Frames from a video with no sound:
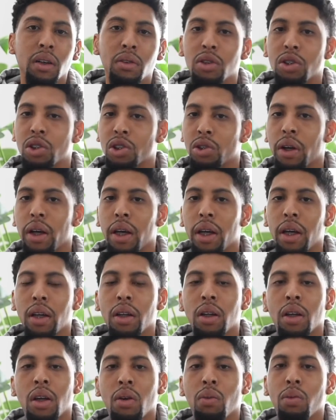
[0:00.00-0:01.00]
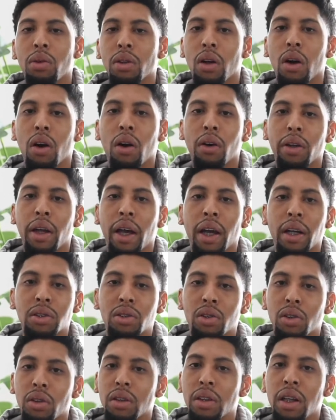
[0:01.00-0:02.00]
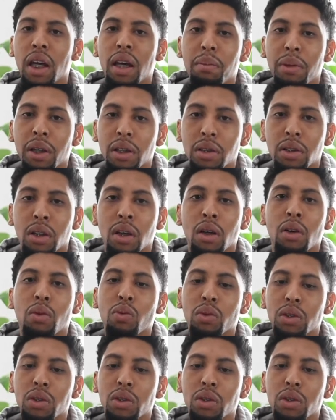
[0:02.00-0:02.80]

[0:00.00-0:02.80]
of the trade, with all the extra gimmicks?